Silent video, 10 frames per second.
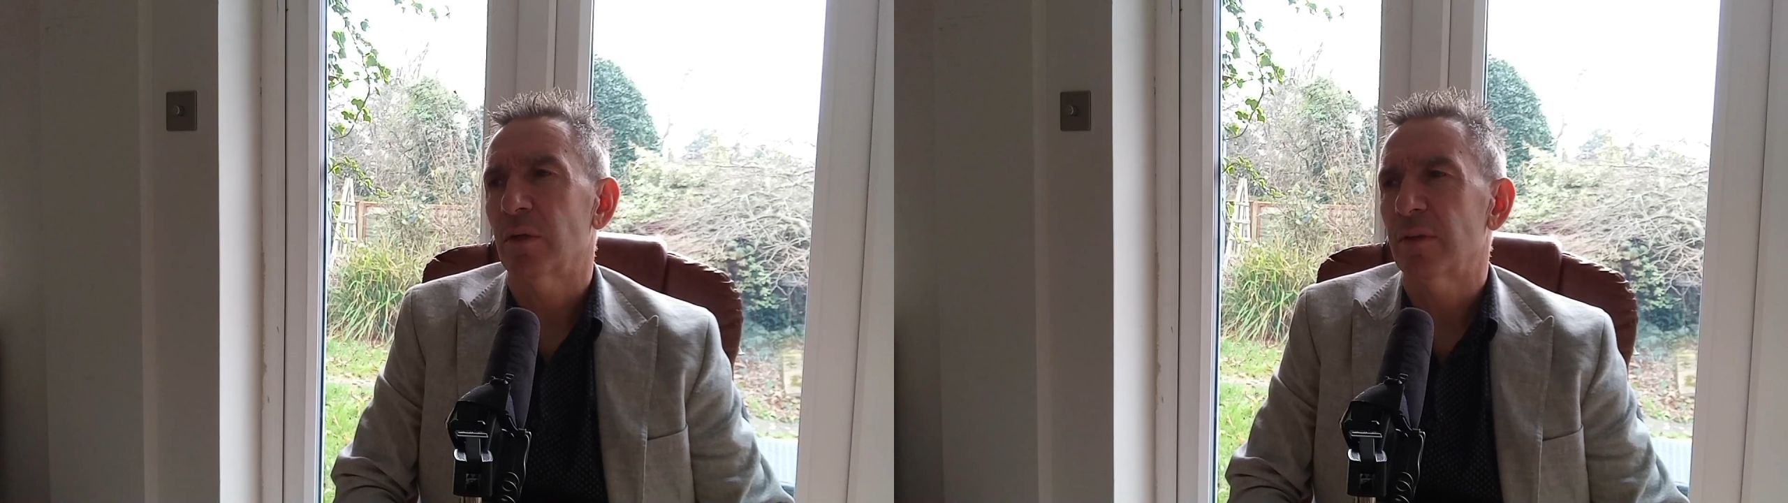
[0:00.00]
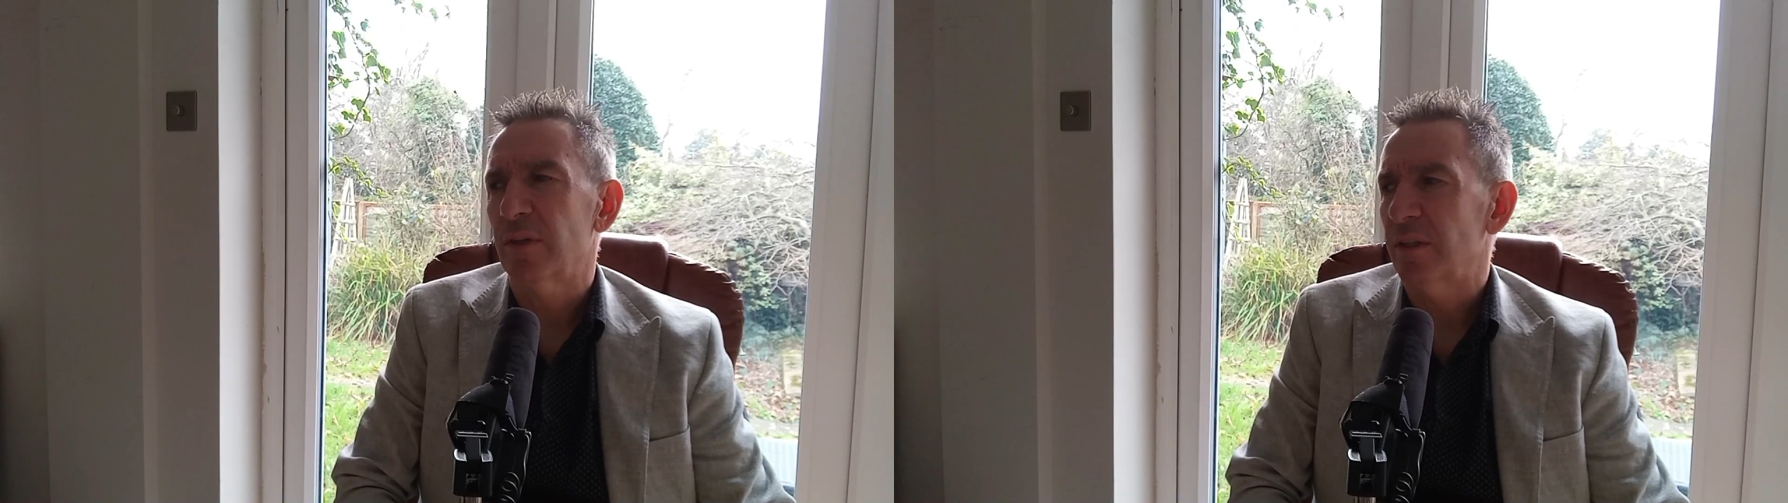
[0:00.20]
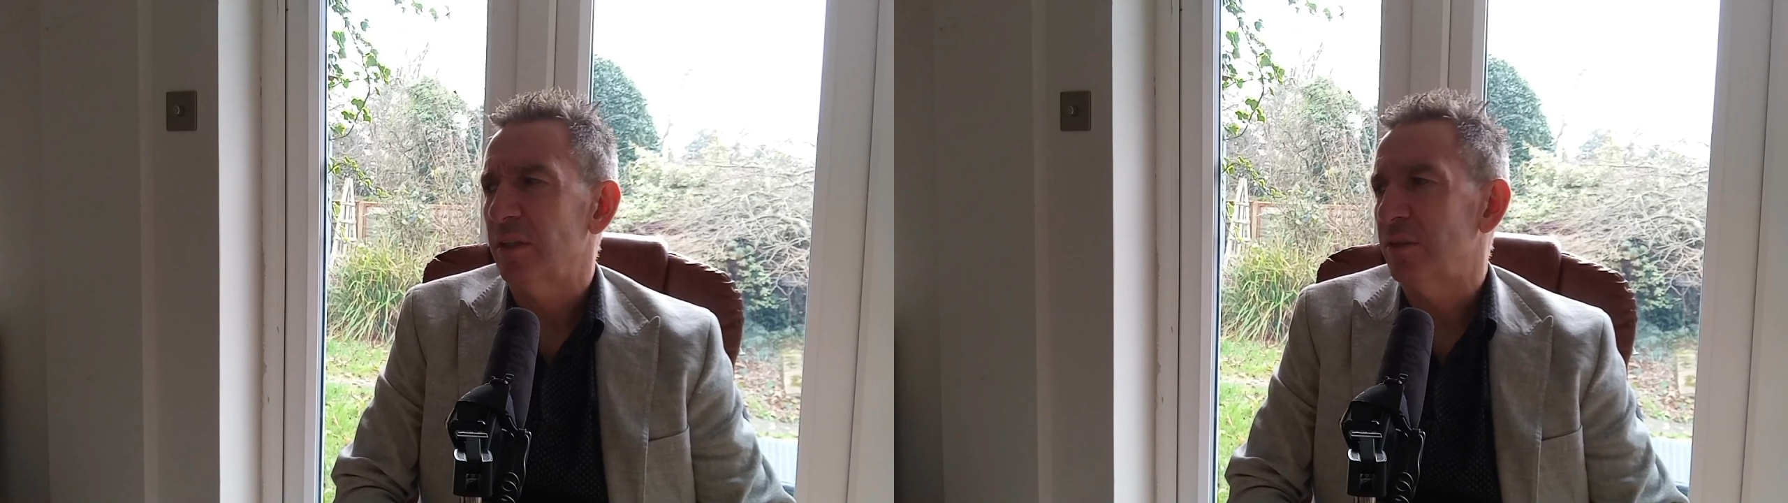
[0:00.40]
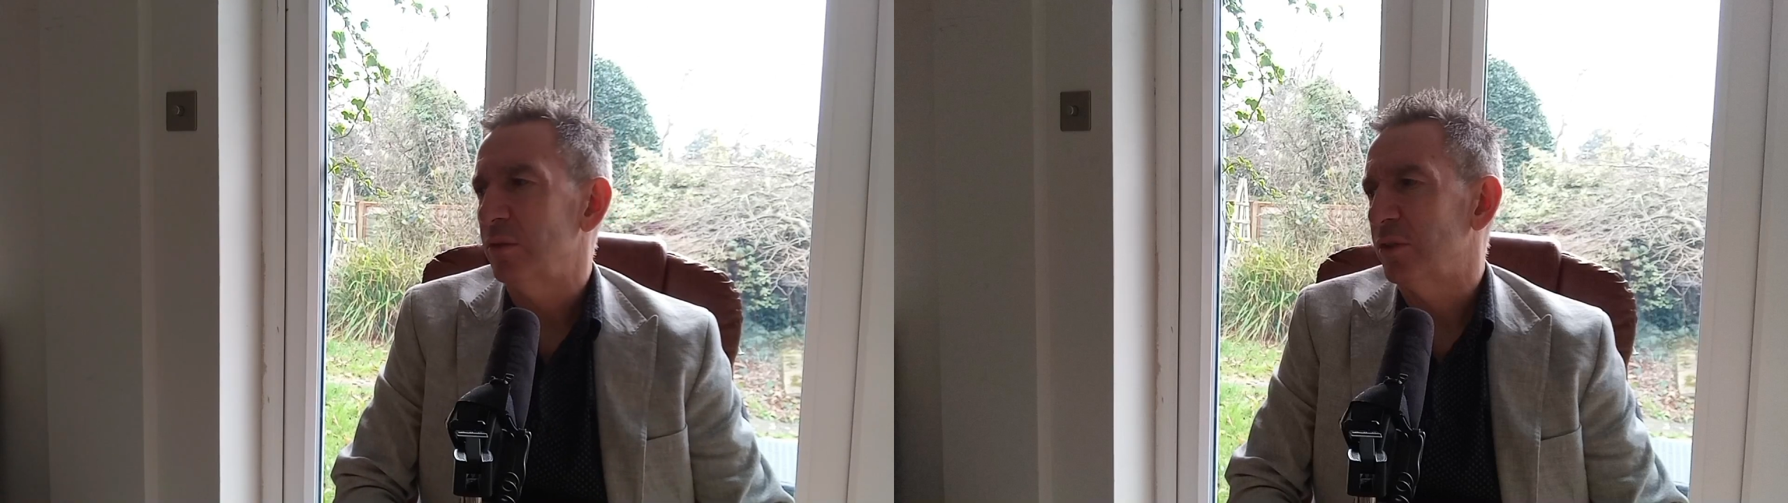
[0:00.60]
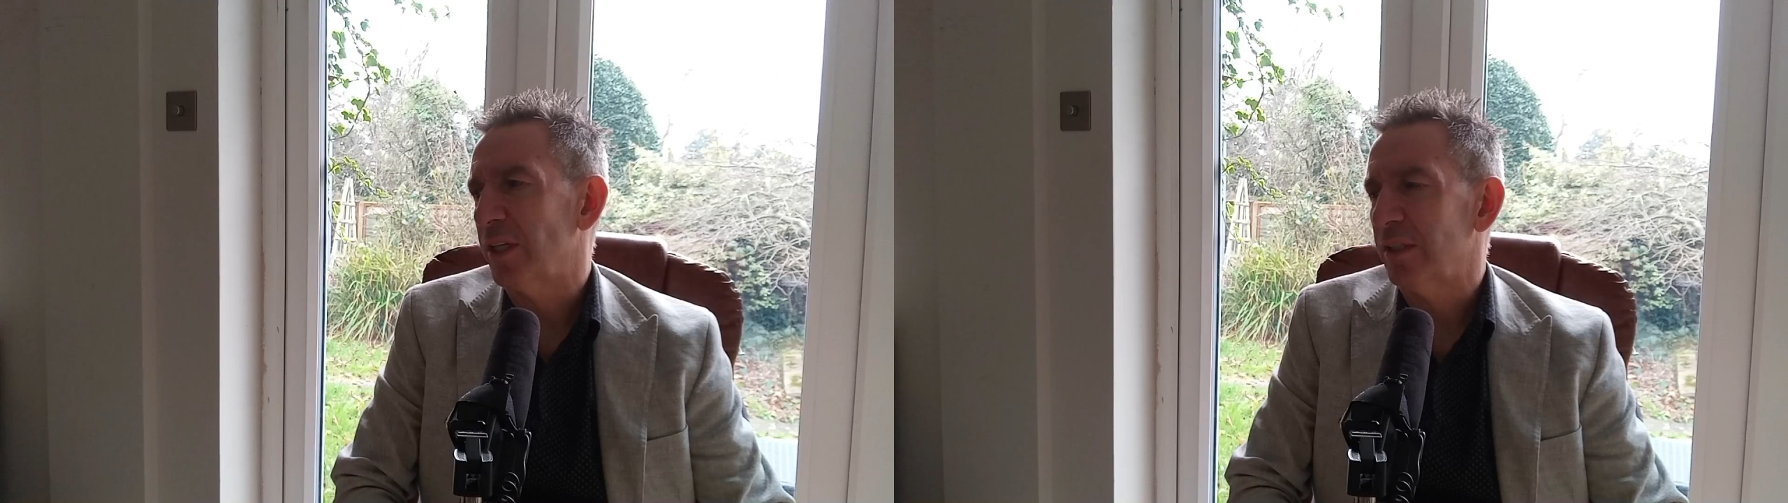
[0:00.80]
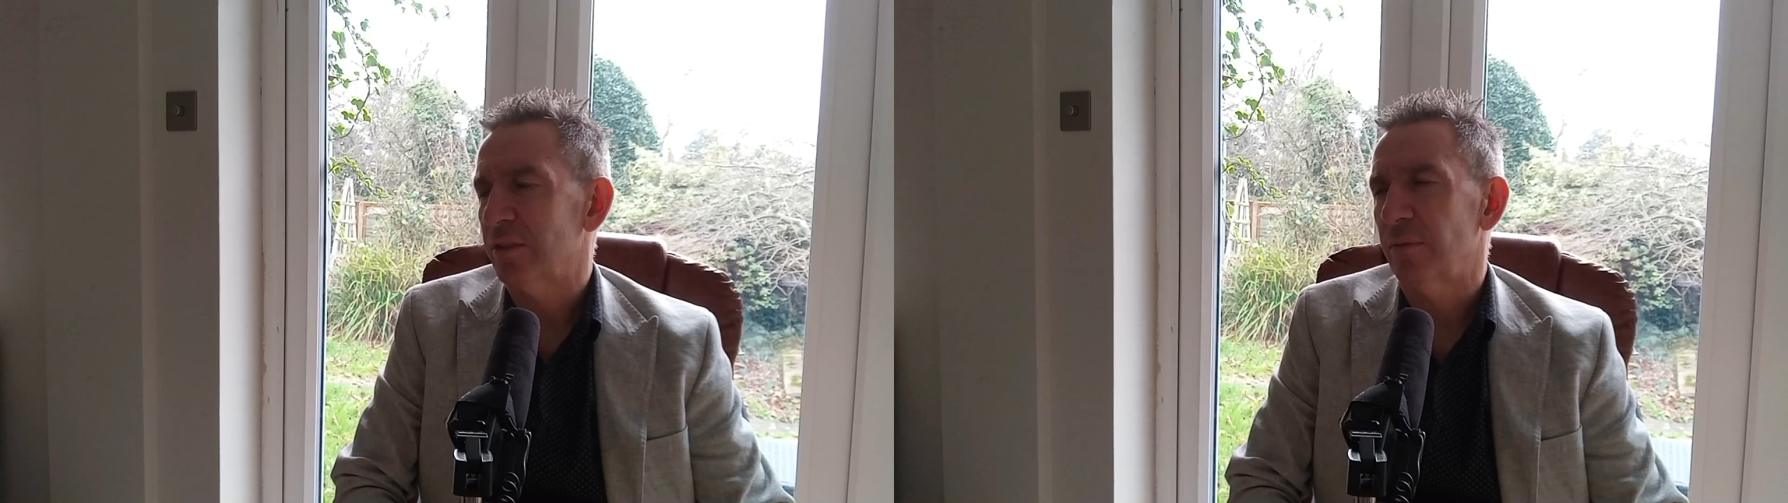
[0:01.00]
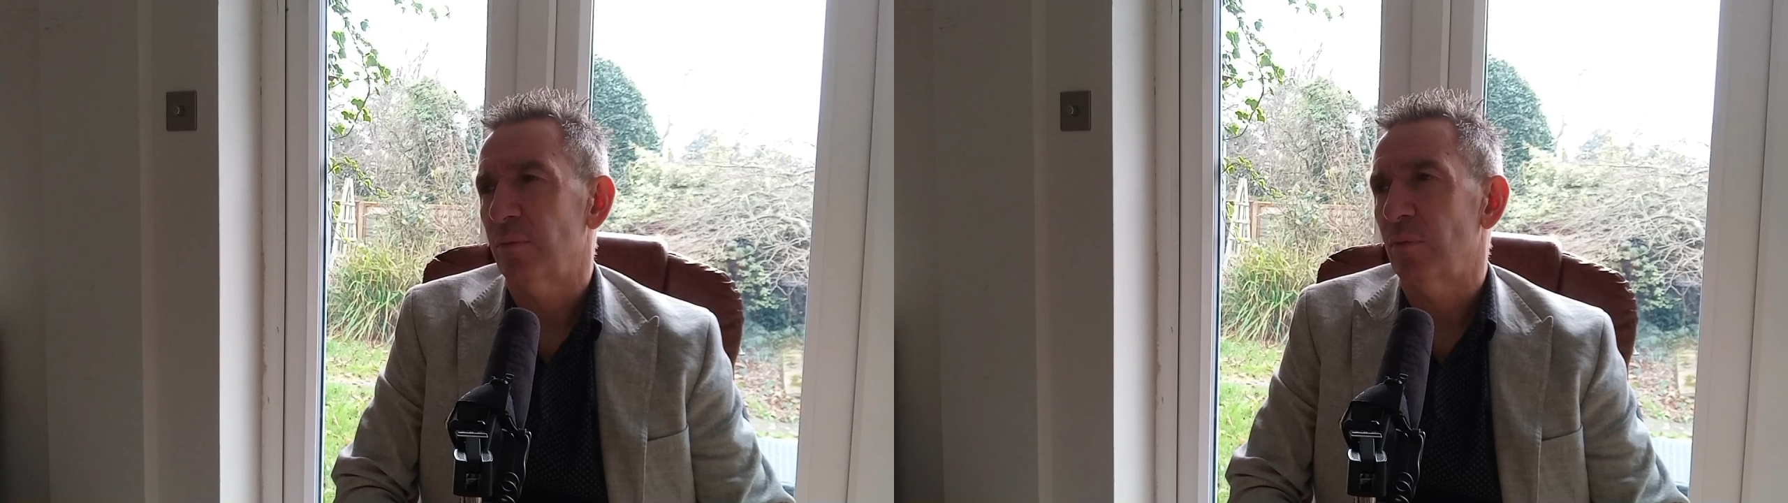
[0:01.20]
I think they do janiting